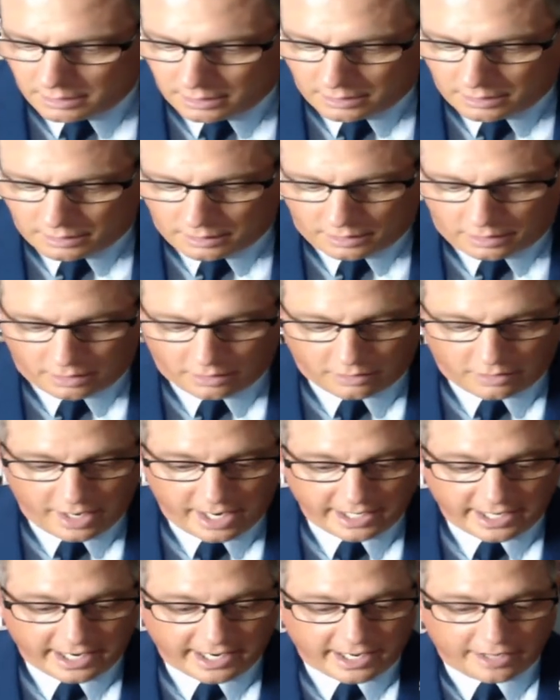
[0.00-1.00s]
All right,
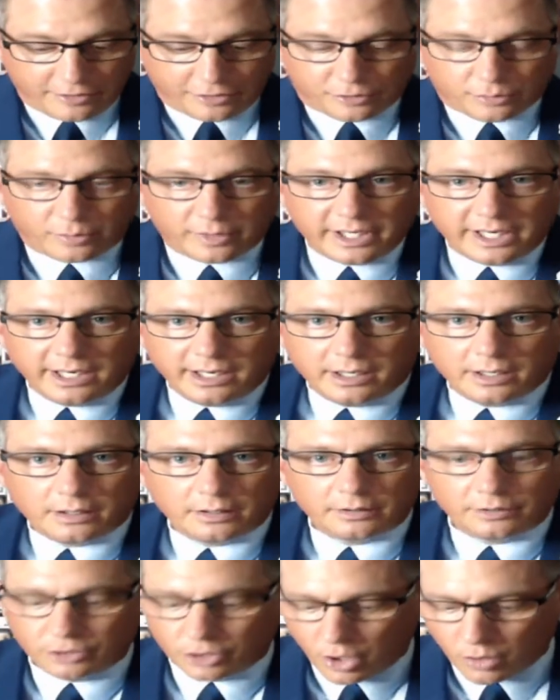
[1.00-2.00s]
I got 3.
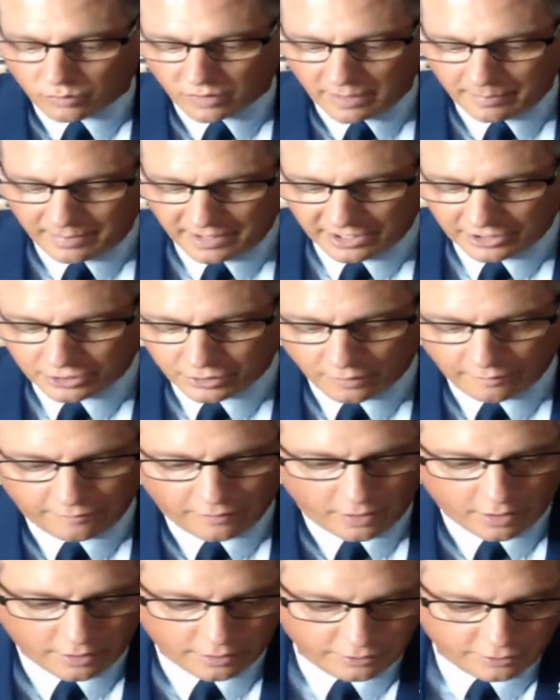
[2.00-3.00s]
No repeat so
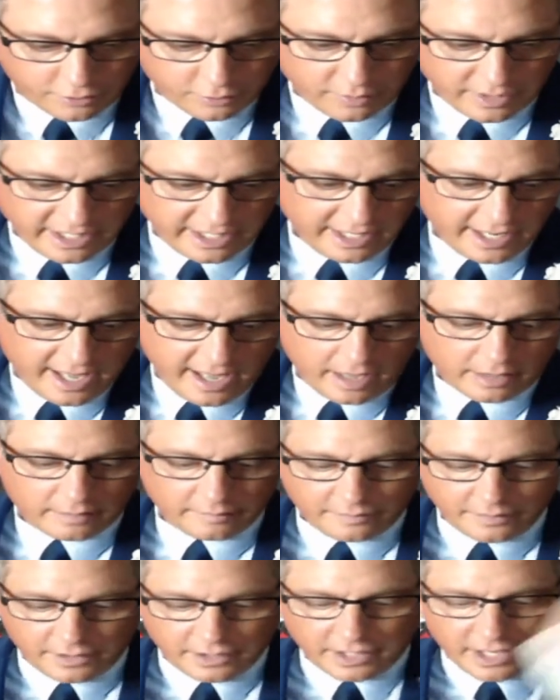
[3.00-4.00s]
far. 3 out of the
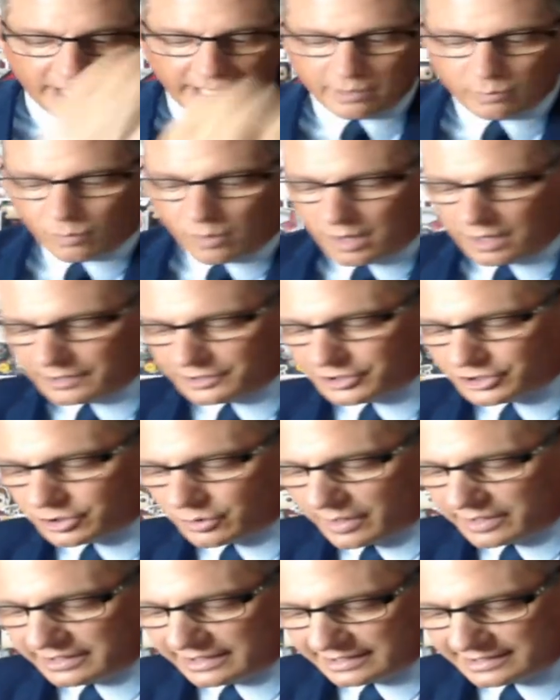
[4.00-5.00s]
9 wands, so I
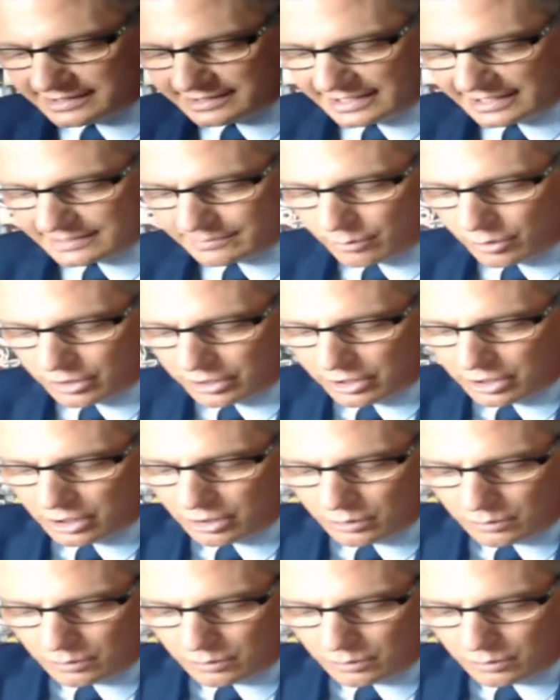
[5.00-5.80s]
need 6 more to go.